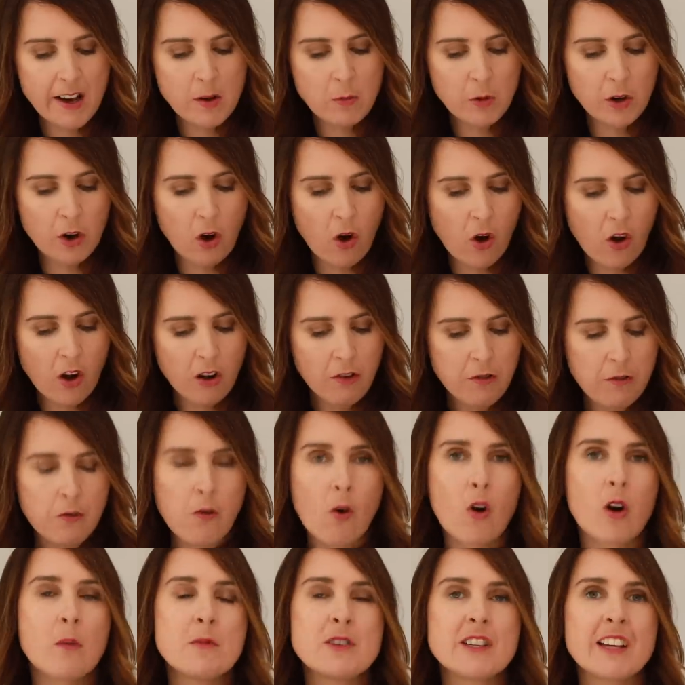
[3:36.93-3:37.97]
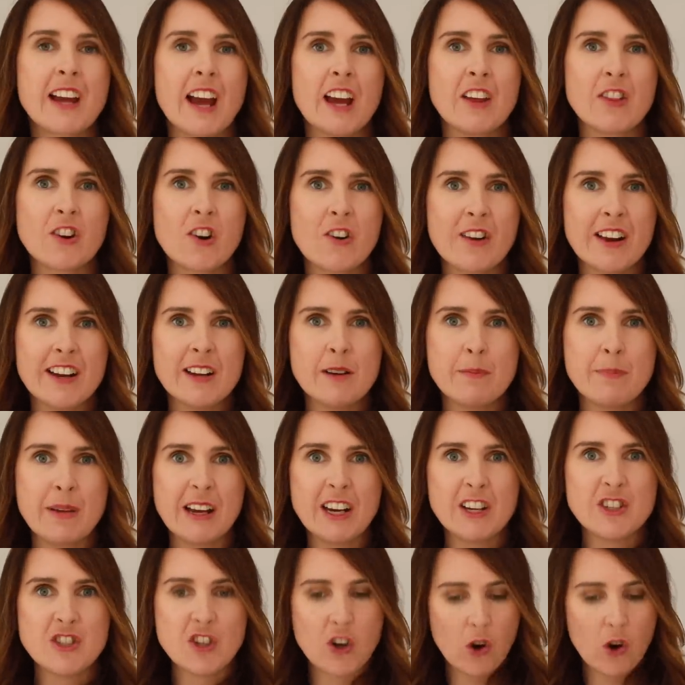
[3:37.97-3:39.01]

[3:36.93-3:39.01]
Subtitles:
and it will all form together in a big